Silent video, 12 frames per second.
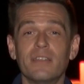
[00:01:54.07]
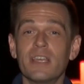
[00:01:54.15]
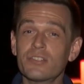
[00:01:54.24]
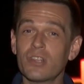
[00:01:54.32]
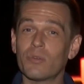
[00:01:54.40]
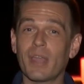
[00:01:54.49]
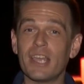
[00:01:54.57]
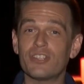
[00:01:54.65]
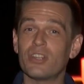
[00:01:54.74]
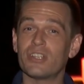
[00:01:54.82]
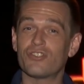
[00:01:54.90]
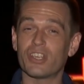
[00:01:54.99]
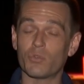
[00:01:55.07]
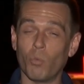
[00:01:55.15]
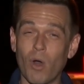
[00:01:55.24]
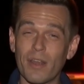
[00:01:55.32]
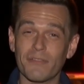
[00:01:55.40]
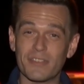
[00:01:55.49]
This location is just
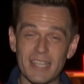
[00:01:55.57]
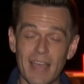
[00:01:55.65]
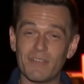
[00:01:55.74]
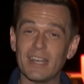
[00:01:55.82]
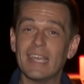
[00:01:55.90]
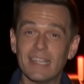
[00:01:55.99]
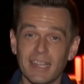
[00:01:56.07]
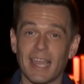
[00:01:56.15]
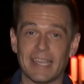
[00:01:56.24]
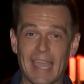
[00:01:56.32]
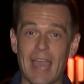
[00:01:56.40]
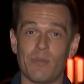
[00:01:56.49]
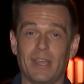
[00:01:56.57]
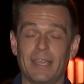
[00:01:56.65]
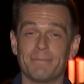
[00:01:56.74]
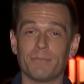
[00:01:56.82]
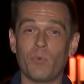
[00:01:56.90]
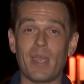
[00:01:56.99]
one of seven in Lake County.